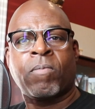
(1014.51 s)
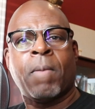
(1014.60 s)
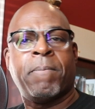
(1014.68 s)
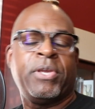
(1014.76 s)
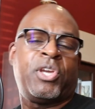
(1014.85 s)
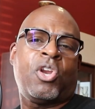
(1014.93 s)

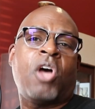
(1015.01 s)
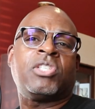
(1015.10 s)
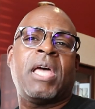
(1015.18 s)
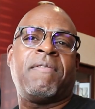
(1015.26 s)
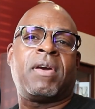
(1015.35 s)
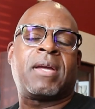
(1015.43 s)
But you could also
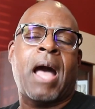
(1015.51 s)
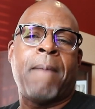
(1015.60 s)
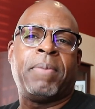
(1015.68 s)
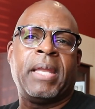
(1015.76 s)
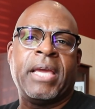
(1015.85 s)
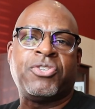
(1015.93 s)
have a
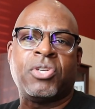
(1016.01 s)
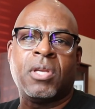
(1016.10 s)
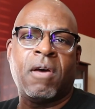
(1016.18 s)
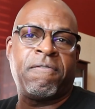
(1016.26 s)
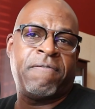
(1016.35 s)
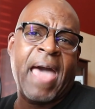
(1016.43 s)
compilation
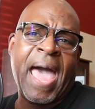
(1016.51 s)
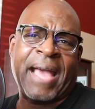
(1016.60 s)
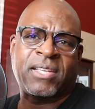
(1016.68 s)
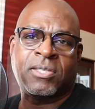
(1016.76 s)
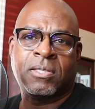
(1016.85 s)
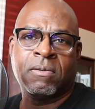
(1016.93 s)
of
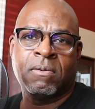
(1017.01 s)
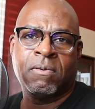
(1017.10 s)
facts.